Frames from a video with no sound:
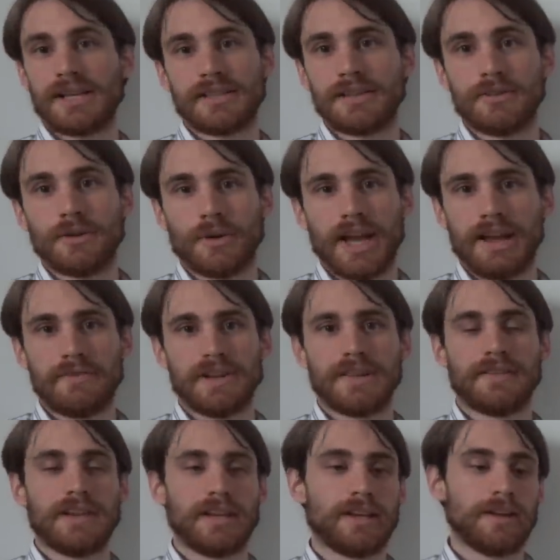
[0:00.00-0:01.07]
I see you don't have
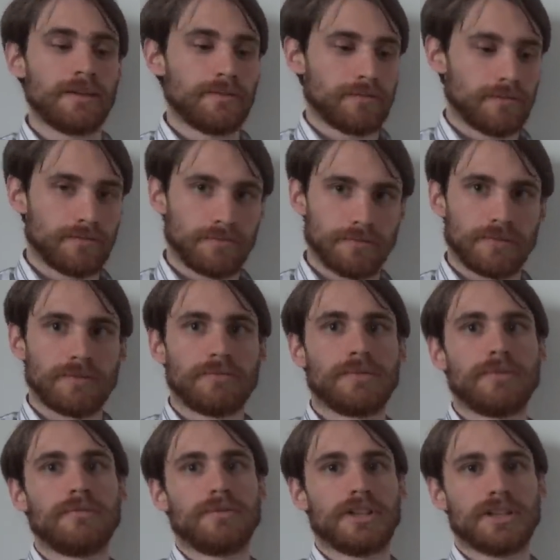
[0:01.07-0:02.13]
anything,
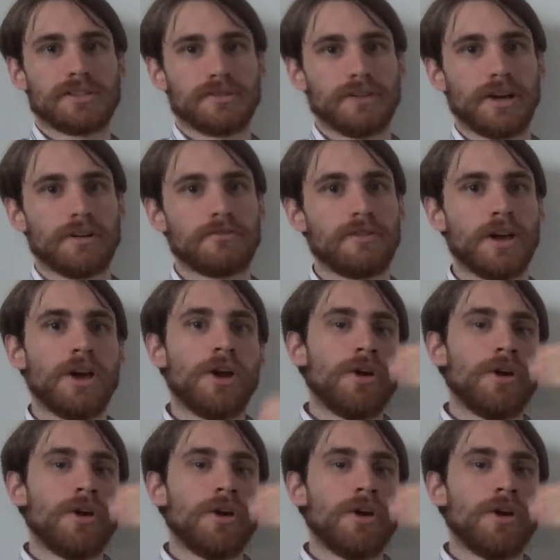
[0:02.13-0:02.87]
Glistener Elf.